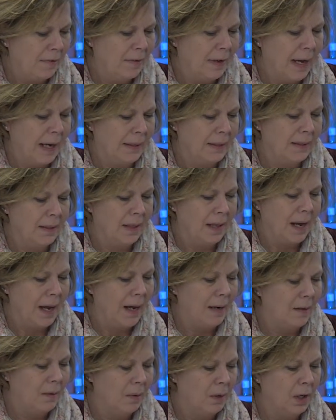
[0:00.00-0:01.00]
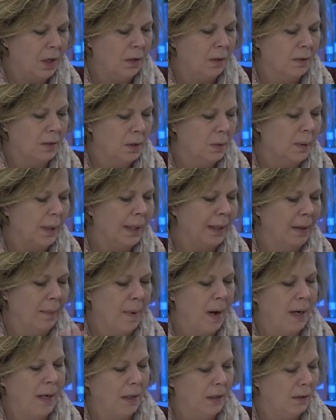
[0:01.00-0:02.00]
fact that you're doing the
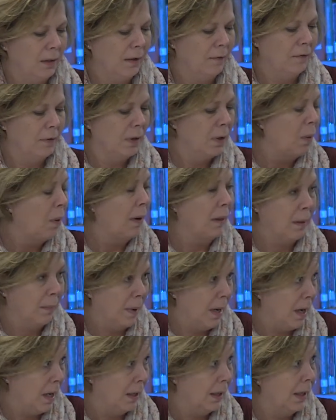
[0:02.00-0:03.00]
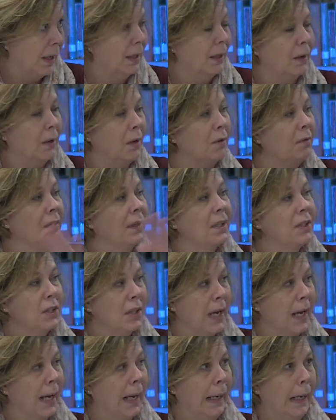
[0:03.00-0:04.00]
monitoring for North America. I know you finished
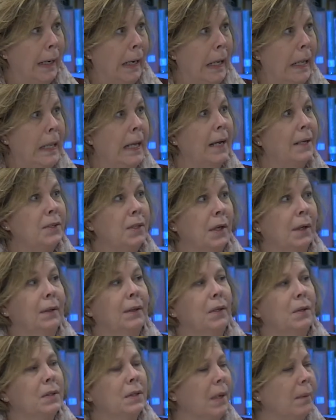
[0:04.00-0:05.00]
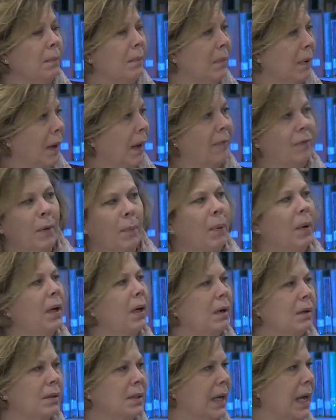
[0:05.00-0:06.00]
Canada, and that took, you said, if you put it
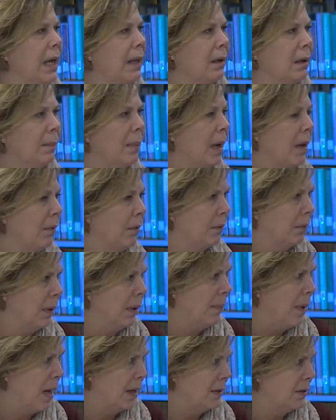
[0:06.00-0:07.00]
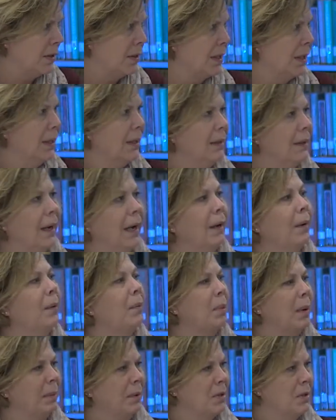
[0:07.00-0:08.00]
all together, about 3 months. I know it
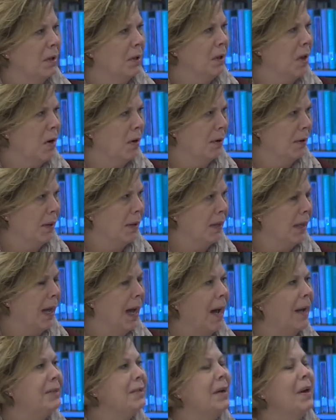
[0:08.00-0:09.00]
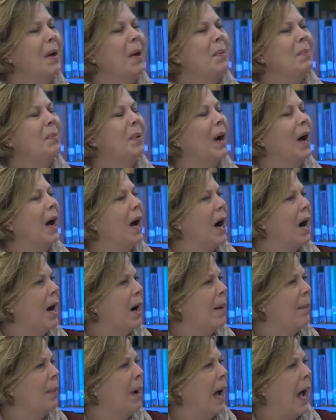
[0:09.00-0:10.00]
probably took longer than that. But
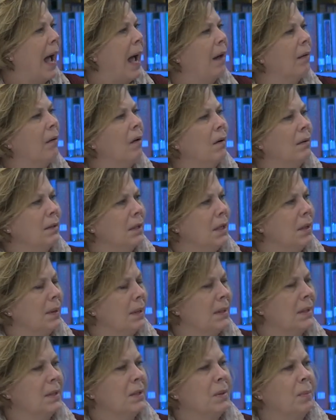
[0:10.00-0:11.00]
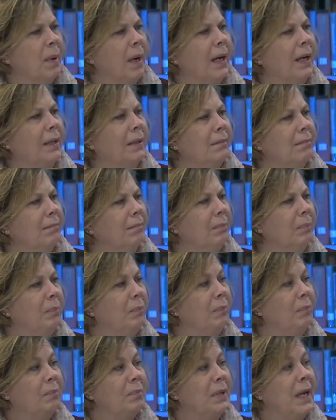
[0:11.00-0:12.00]
how long do you anticipate it
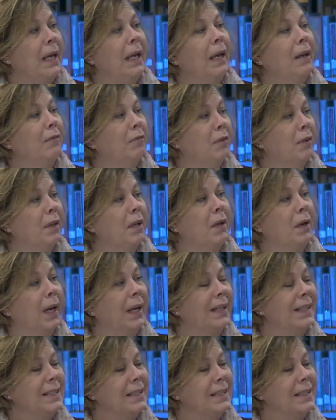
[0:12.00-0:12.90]
taking for the United